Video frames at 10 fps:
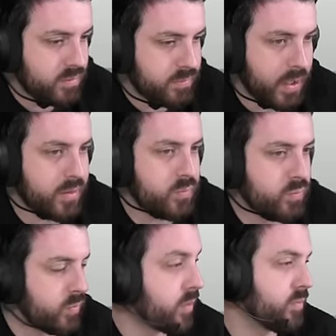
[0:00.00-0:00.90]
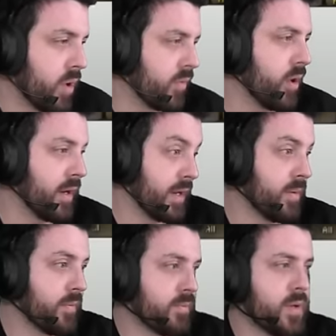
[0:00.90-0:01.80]
But, well, no, let
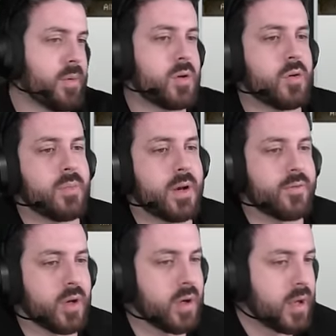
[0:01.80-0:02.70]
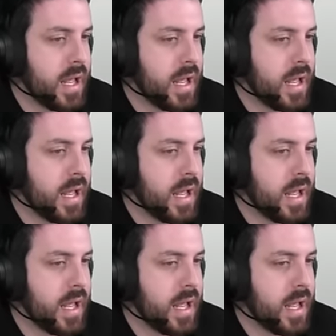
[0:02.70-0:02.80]
me, let me do it better for you.